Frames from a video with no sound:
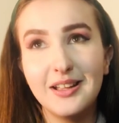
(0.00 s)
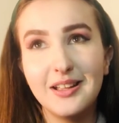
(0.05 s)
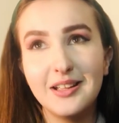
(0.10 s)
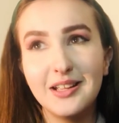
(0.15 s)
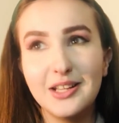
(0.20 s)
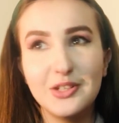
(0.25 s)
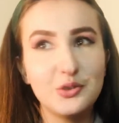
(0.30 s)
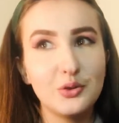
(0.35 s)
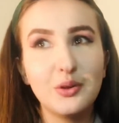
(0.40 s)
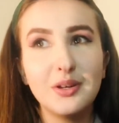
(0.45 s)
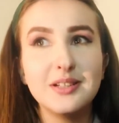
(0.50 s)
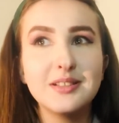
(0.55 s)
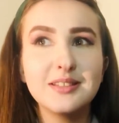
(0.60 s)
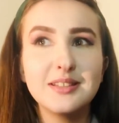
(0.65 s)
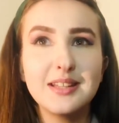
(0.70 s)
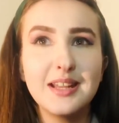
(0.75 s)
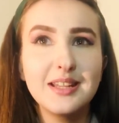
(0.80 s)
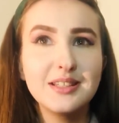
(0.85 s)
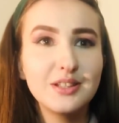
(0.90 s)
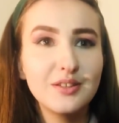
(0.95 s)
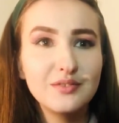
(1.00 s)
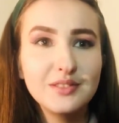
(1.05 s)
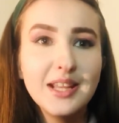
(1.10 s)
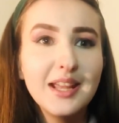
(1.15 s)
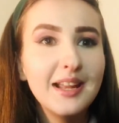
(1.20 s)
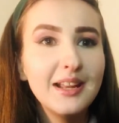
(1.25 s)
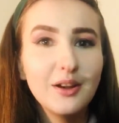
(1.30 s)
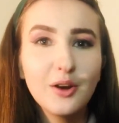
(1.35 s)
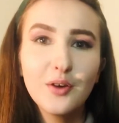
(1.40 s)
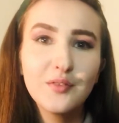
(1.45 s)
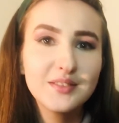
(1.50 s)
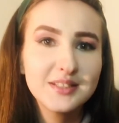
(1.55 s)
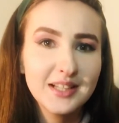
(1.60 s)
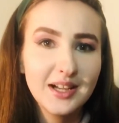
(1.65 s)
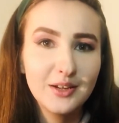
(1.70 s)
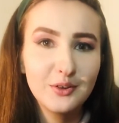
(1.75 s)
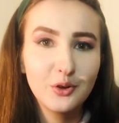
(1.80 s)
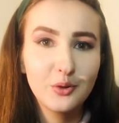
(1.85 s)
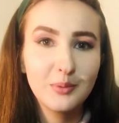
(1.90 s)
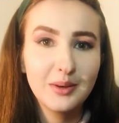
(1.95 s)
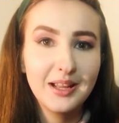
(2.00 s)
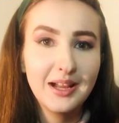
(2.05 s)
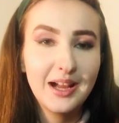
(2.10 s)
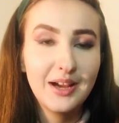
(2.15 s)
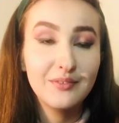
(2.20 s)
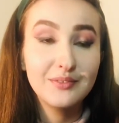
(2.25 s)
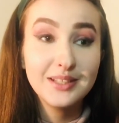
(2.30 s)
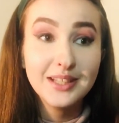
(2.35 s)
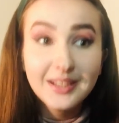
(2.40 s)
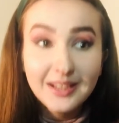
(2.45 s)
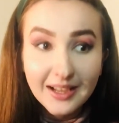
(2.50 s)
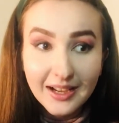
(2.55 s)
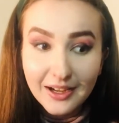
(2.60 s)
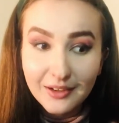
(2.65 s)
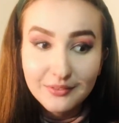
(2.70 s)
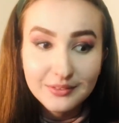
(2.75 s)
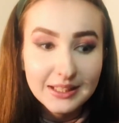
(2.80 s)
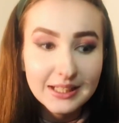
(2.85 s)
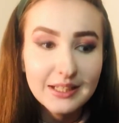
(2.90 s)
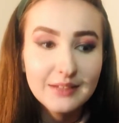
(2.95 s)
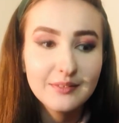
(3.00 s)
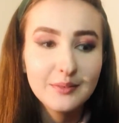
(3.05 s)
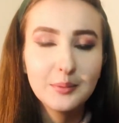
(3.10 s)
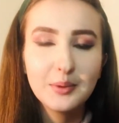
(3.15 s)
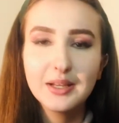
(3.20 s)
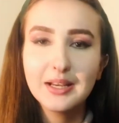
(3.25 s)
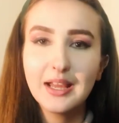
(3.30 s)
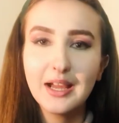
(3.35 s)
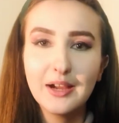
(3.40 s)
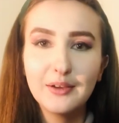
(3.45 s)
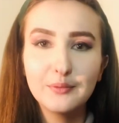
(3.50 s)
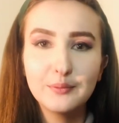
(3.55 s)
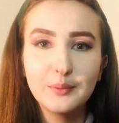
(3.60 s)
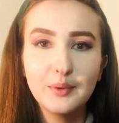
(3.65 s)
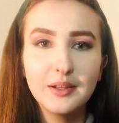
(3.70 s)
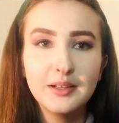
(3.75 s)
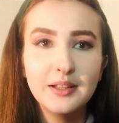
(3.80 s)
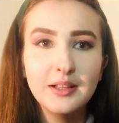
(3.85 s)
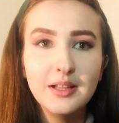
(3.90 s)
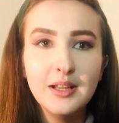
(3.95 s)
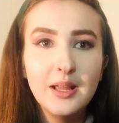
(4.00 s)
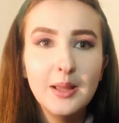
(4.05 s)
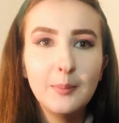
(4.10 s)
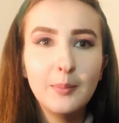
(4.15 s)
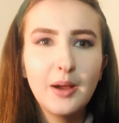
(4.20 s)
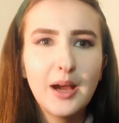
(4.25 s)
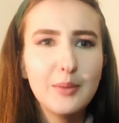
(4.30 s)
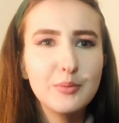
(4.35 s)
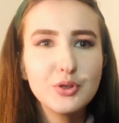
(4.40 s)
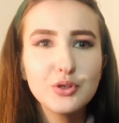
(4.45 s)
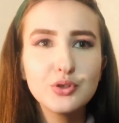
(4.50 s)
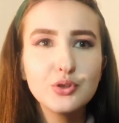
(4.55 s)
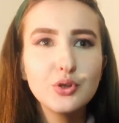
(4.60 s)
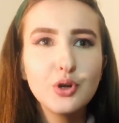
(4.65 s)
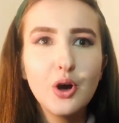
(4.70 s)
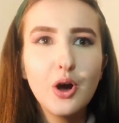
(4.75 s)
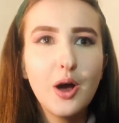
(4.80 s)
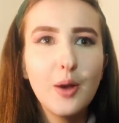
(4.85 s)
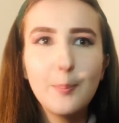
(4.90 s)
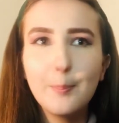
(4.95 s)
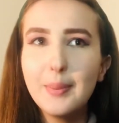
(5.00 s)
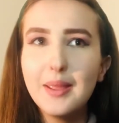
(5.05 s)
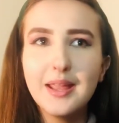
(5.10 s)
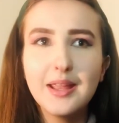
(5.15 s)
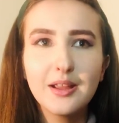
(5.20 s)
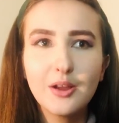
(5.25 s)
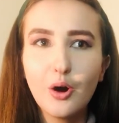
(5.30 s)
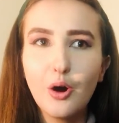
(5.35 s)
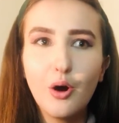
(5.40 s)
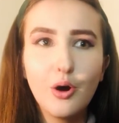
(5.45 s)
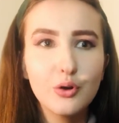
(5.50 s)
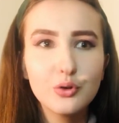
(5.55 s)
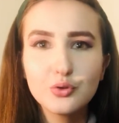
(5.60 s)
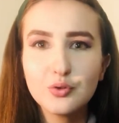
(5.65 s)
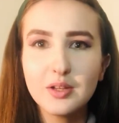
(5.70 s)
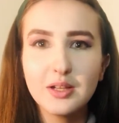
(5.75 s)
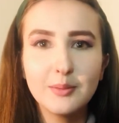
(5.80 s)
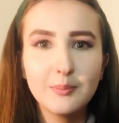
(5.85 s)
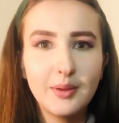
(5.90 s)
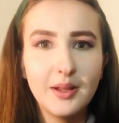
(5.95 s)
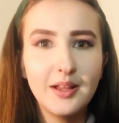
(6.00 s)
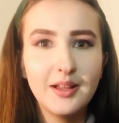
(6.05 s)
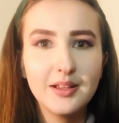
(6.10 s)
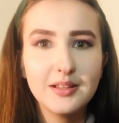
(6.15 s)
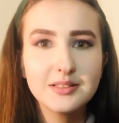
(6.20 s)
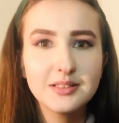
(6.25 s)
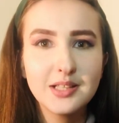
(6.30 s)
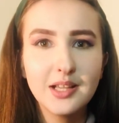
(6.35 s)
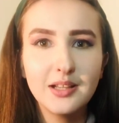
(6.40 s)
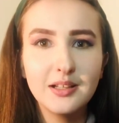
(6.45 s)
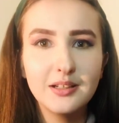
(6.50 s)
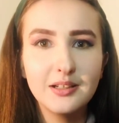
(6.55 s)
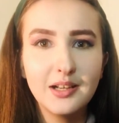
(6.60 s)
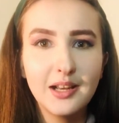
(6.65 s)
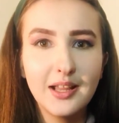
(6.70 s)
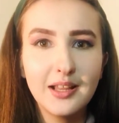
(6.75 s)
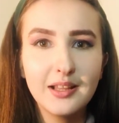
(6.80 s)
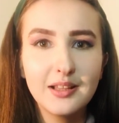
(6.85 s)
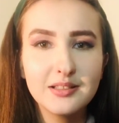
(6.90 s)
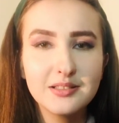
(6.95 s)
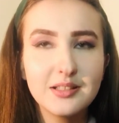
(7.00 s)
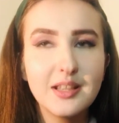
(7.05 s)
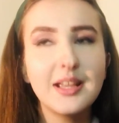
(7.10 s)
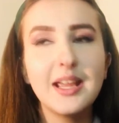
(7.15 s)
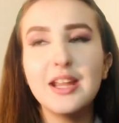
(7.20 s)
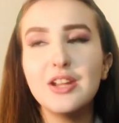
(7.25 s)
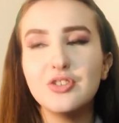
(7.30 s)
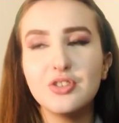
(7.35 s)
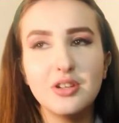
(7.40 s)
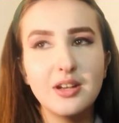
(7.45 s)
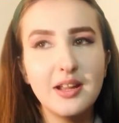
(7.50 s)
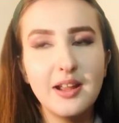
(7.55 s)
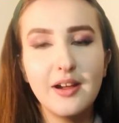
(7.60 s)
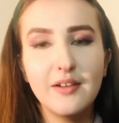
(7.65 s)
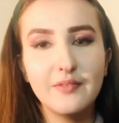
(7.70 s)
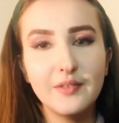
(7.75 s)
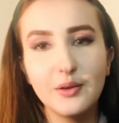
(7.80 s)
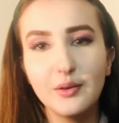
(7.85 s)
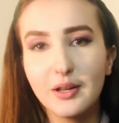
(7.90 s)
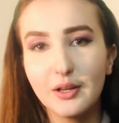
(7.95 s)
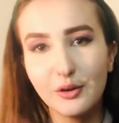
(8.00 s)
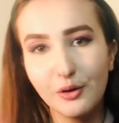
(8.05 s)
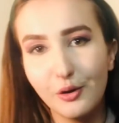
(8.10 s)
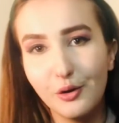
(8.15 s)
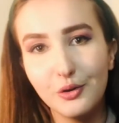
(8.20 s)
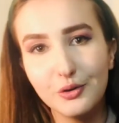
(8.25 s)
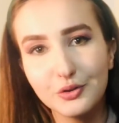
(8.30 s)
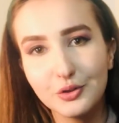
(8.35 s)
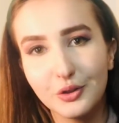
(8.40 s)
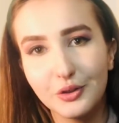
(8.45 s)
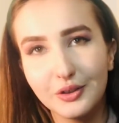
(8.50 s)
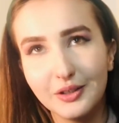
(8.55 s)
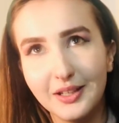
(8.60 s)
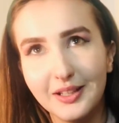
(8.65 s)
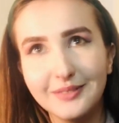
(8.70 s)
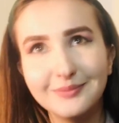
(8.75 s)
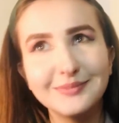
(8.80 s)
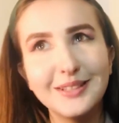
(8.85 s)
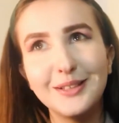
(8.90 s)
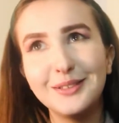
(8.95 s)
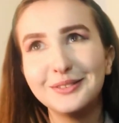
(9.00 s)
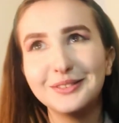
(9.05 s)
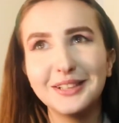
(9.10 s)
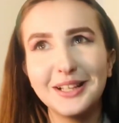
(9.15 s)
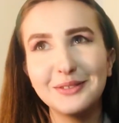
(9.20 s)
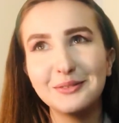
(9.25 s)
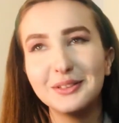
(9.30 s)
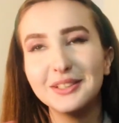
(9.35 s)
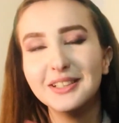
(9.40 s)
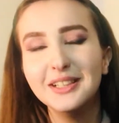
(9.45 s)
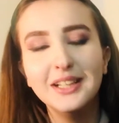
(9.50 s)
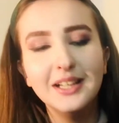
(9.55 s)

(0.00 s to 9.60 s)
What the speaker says: enjoyed the taste of tea. Obviously I normally have decaf tea if I'm gonna have one, but I'm just not a big hot drink person. Like occasionally I feel like a hot chocolate, I look like one,